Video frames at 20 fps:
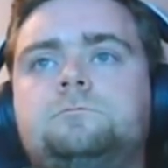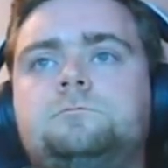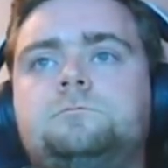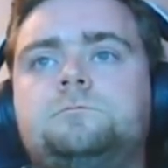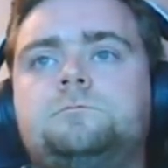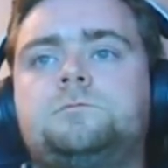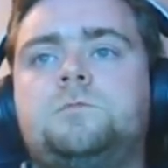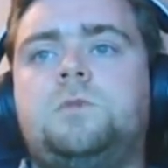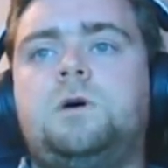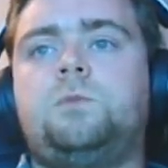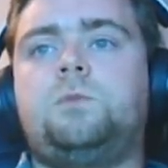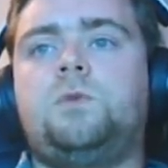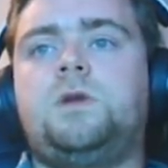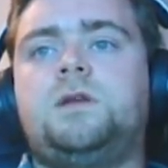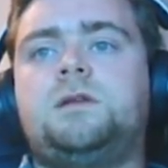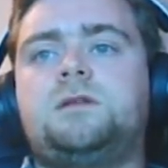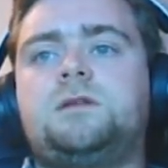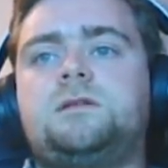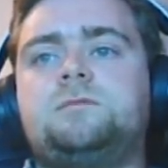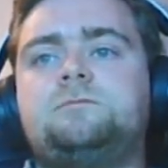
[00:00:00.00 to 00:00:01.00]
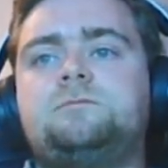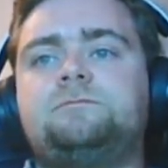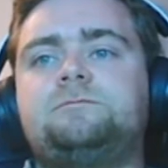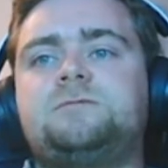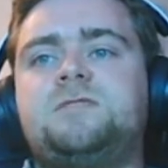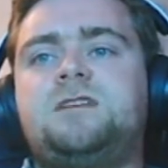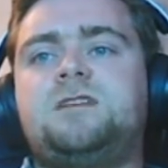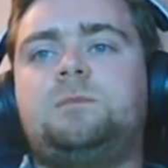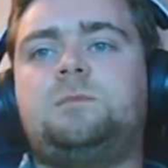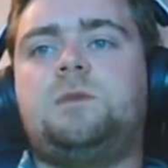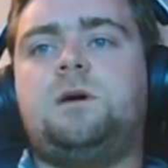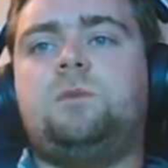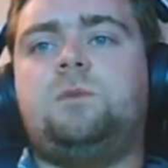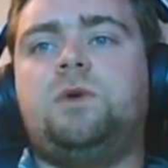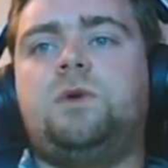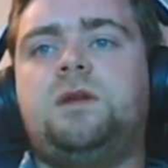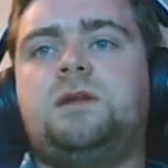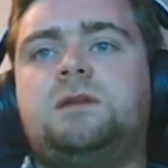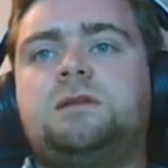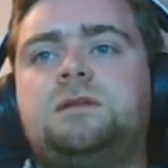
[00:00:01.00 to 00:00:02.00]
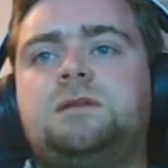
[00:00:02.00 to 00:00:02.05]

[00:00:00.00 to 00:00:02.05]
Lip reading: Come on, wind. Come on, wind.